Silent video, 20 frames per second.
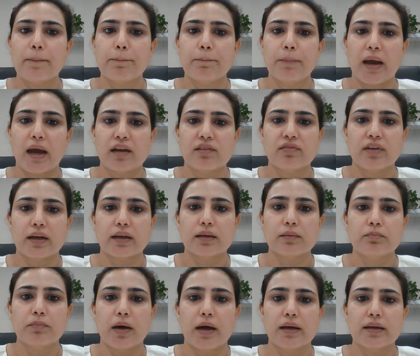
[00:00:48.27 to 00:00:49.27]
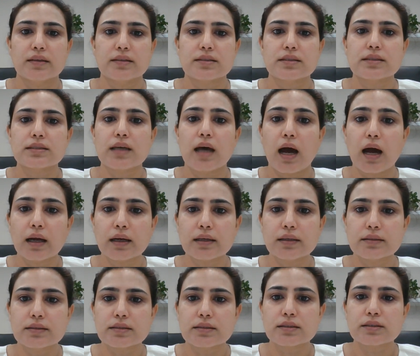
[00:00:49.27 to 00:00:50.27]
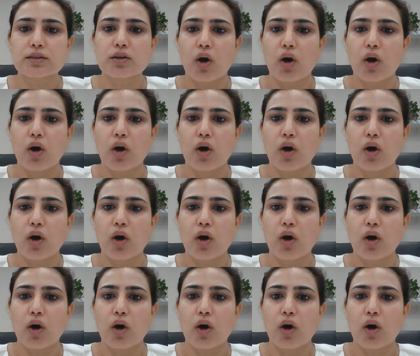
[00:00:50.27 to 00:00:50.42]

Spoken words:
Bandwagon bias occurs